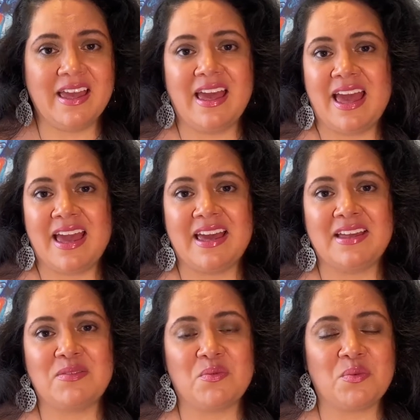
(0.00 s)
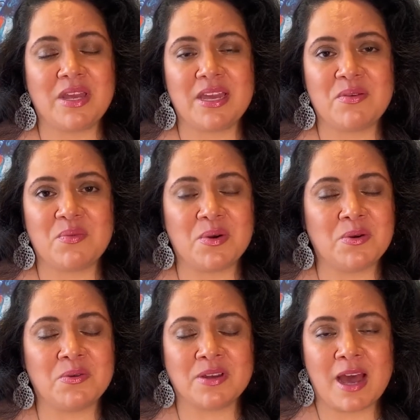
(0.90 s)
and we will
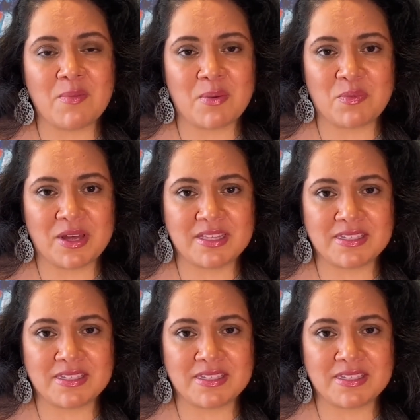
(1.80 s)
come up with